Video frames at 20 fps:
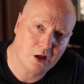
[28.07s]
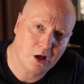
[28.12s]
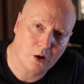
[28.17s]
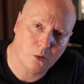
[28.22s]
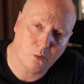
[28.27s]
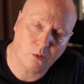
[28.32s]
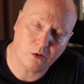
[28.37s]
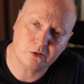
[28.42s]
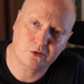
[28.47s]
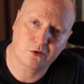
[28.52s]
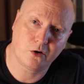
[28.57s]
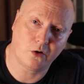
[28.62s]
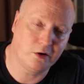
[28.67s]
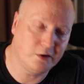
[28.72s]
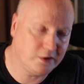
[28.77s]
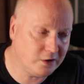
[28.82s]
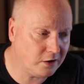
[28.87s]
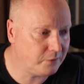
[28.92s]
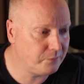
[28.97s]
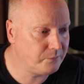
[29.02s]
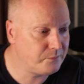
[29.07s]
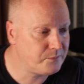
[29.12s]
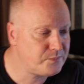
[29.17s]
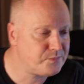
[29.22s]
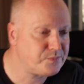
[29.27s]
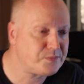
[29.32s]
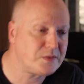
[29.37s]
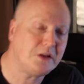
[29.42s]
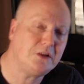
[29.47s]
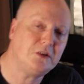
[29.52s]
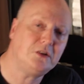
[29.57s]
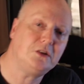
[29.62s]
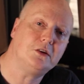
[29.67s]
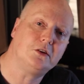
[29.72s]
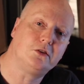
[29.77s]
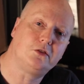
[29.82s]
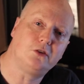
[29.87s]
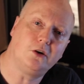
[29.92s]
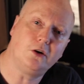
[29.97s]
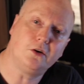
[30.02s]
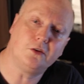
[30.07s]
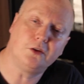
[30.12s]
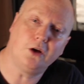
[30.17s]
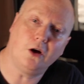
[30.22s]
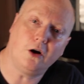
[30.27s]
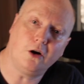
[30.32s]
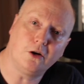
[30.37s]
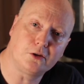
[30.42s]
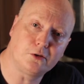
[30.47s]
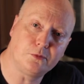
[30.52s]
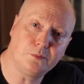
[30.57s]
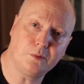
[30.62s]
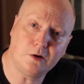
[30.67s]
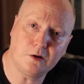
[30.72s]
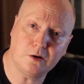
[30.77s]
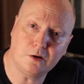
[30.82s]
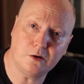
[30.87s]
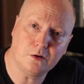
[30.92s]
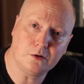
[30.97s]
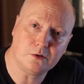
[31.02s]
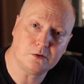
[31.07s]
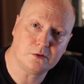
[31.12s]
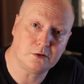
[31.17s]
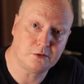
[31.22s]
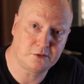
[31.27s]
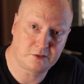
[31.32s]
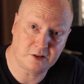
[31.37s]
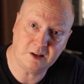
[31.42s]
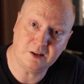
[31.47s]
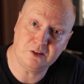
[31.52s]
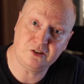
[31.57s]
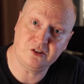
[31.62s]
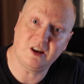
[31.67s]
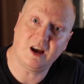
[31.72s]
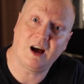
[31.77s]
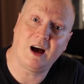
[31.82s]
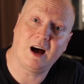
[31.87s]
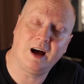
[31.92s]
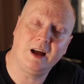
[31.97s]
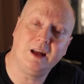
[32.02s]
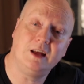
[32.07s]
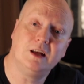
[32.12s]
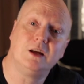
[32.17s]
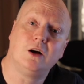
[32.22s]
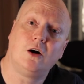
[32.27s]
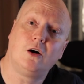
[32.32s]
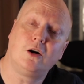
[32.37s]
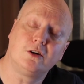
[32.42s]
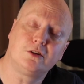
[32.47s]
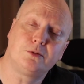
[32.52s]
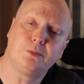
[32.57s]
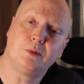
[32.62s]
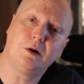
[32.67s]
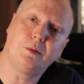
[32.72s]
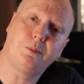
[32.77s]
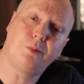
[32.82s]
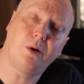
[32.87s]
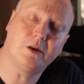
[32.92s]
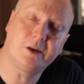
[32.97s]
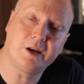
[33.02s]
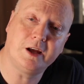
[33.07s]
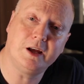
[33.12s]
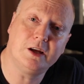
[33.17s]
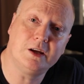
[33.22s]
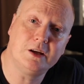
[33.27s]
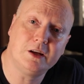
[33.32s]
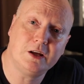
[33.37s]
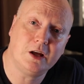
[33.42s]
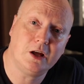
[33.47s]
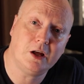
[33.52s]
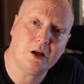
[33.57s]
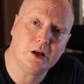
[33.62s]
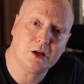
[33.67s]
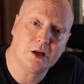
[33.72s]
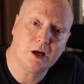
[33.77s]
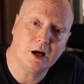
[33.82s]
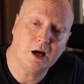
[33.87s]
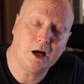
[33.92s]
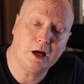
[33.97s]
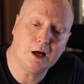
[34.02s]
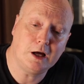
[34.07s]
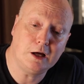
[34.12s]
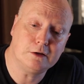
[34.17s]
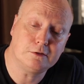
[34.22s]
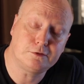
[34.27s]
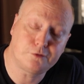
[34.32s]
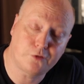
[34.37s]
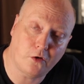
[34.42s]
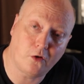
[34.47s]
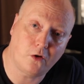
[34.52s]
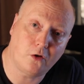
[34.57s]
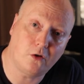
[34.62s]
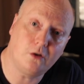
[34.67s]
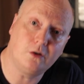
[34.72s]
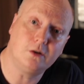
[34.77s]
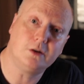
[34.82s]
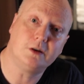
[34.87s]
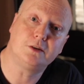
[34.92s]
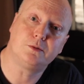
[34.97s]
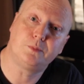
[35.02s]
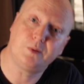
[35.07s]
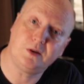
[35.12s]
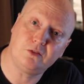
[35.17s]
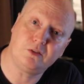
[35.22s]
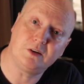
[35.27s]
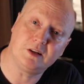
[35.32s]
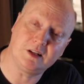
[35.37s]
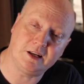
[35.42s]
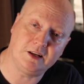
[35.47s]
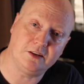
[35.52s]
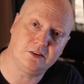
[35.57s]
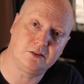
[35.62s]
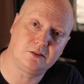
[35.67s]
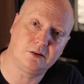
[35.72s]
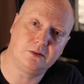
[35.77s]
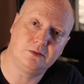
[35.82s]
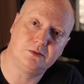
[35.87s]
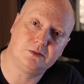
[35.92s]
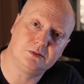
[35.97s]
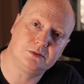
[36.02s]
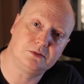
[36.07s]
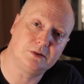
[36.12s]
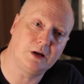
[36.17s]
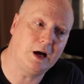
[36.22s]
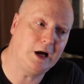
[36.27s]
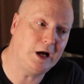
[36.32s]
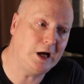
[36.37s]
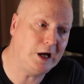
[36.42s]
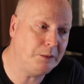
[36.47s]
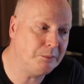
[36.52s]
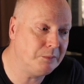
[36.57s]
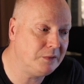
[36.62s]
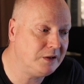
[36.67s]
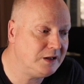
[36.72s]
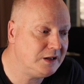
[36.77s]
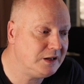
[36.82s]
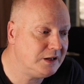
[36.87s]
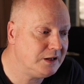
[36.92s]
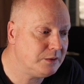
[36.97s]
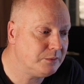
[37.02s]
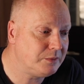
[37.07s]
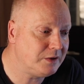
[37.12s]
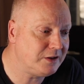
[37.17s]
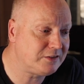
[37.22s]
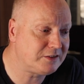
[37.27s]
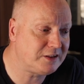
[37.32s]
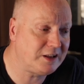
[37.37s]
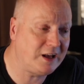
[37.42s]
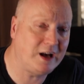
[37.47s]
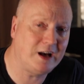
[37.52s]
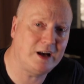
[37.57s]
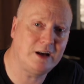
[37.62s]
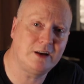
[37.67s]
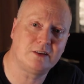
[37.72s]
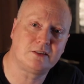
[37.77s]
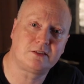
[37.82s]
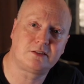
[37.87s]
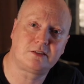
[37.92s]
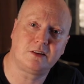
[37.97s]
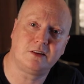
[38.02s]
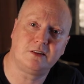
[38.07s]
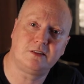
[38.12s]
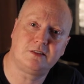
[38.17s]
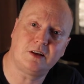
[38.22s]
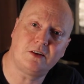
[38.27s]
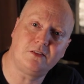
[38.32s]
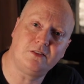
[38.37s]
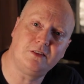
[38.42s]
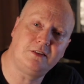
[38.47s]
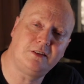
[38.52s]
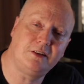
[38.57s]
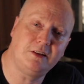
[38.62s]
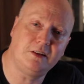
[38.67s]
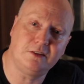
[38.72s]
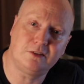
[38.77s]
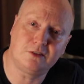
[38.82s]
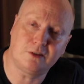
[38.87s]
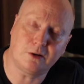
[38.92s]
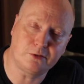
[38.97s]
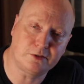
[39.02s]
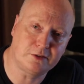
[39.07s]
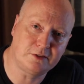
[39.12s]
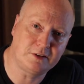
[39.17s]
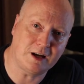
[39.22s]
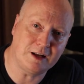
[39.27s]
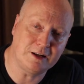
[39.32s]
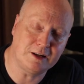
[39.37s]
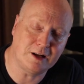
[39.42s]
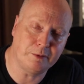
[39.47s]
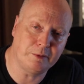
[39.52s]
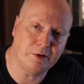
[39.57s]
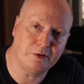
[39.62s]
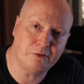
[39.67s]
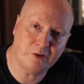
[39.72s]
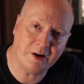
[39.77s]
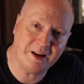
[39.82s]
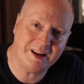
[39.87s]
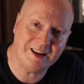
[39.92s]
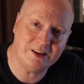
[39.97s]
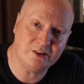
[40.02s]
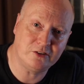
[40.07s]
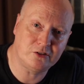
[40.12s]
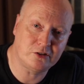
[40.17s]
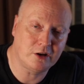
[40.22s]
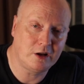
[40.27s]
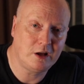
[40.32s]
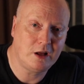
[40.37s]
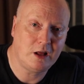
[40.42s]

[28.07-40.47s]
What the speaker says: what's going on. So the DJI Osmo Pocket 4 has been released. Basically it has 17 stops of dynamic range,